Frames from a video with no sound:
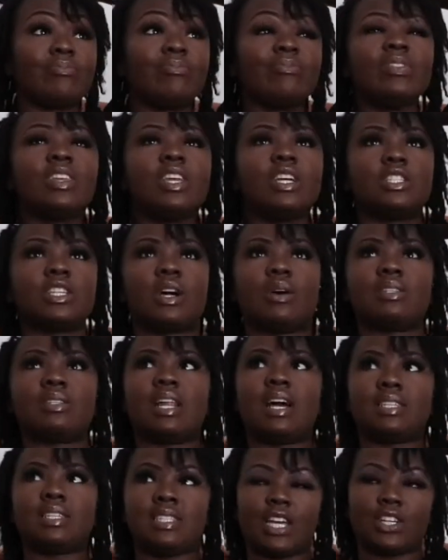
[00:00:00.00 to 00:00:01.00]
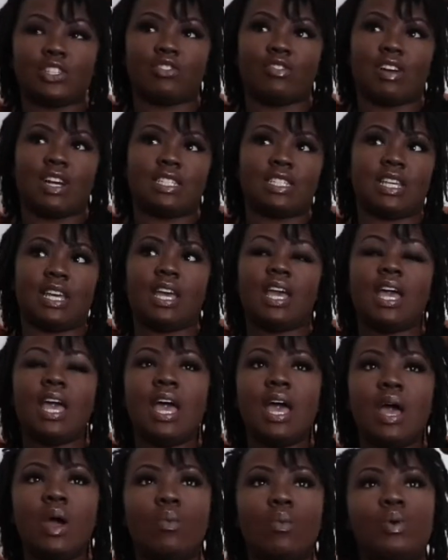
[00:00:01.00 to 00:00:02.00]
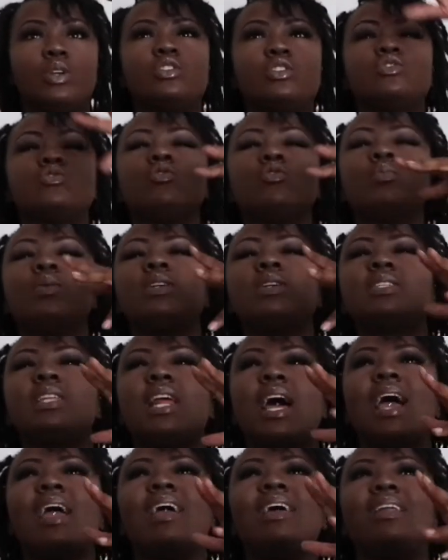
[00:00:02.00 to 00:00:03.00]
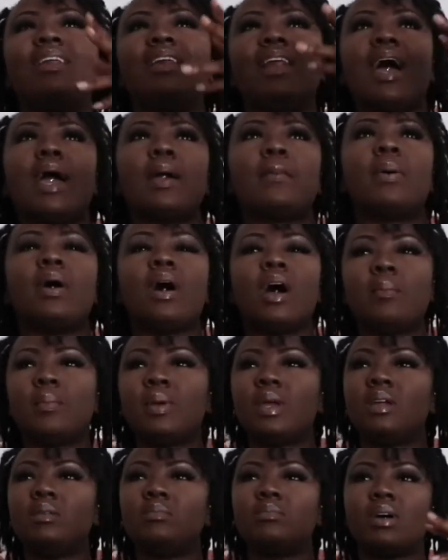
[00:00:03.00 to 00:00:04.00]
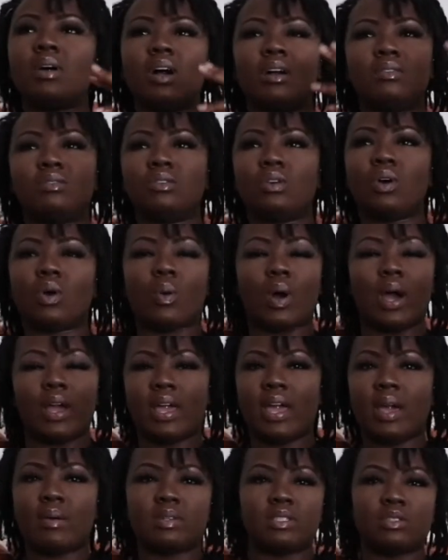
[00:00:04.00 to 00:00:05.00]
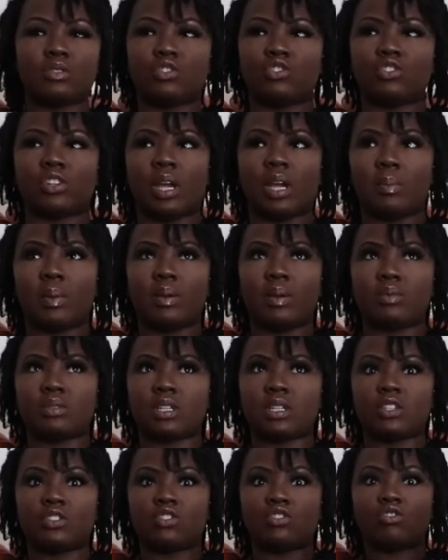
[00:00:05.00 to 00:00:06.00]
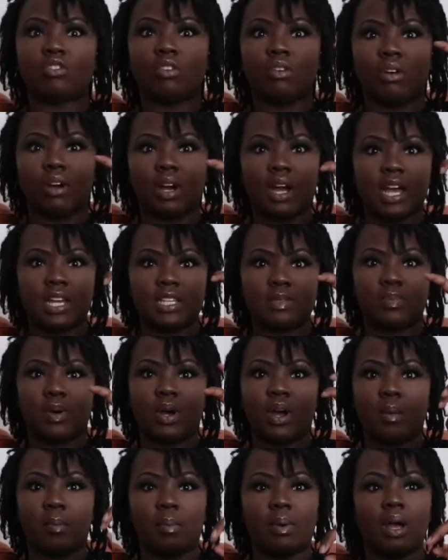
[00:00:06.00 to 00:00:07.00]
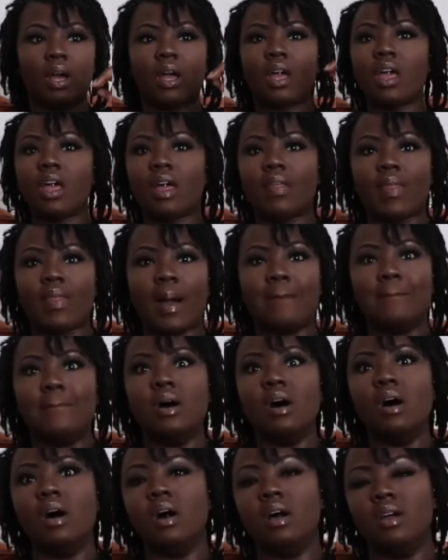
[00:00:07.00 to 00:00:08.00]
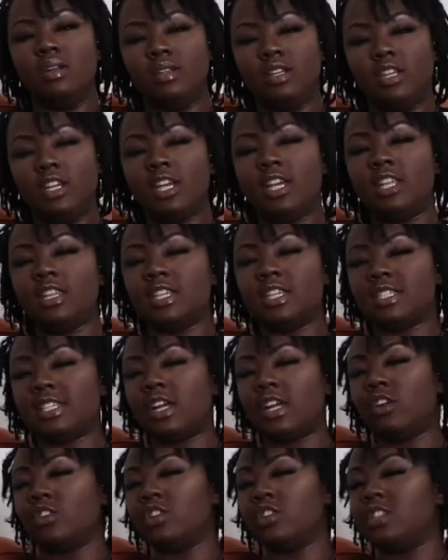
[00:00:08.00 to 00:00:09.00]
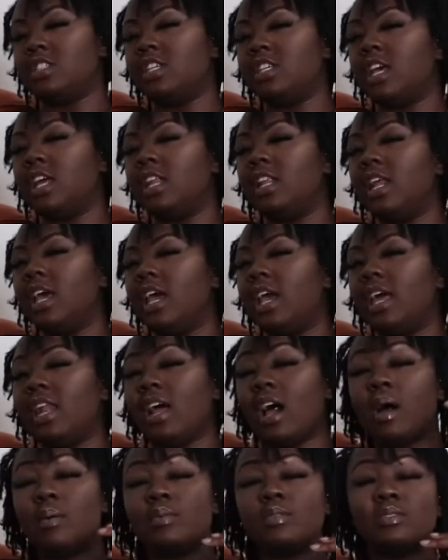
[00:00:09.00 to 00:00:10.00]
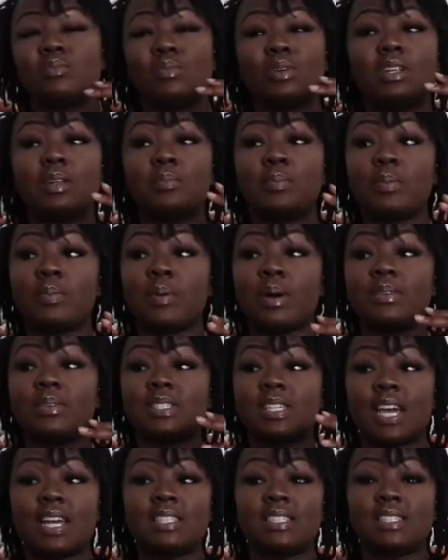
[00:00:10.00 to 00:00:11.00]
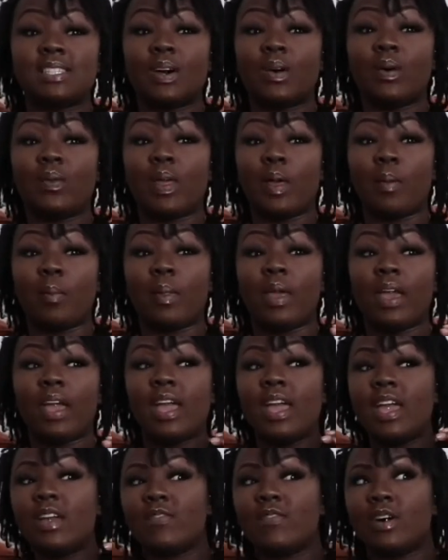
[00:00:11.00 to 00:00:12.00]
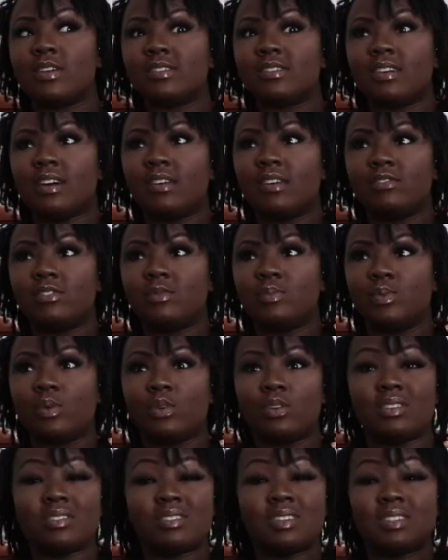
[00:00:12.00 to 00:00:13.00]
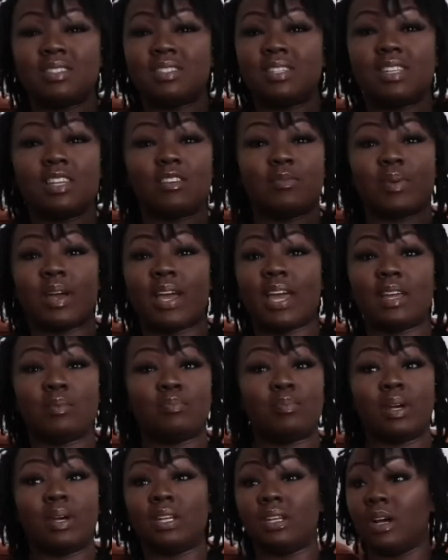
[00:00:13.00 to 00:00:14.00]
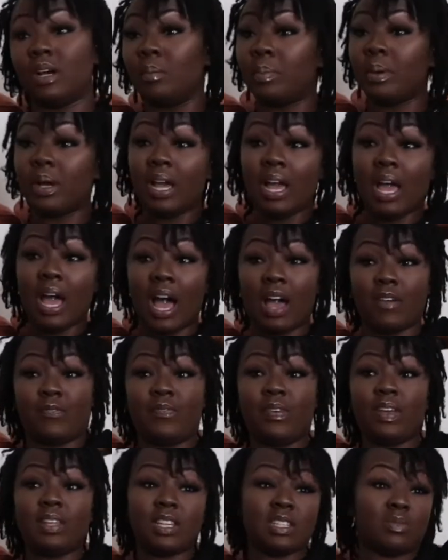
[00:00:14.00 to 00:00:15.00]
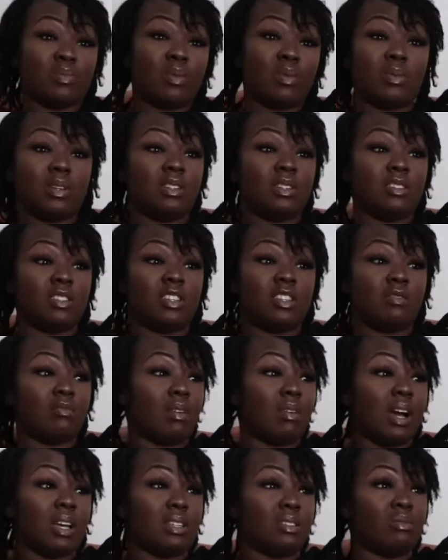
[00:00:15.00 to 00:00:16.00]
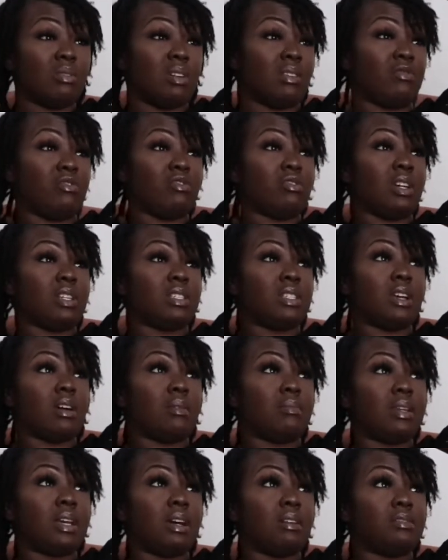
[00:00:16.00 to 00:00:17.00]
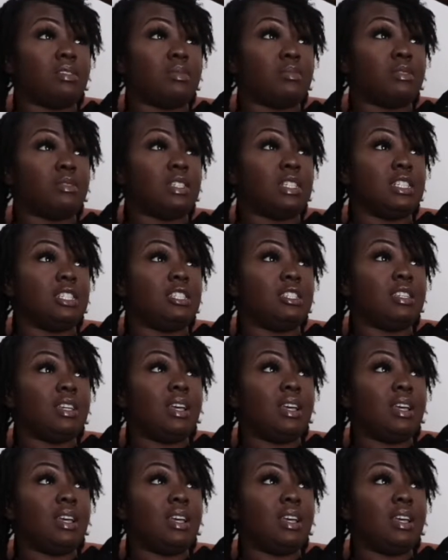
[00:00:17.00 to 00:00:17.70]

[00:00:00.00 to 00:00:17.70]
So I was allowed to texturize it, which was almost like perming, but not quite. Your hair was still straight, but it wasn't as strong as perm. But that burn in the salon, you're sitting there, and I was one of the people, I was scared to tell them if I was uncomfortable or not. So I was sitting there with my head bunning up. I think that's probably why I still have dry scalp now, to be honest.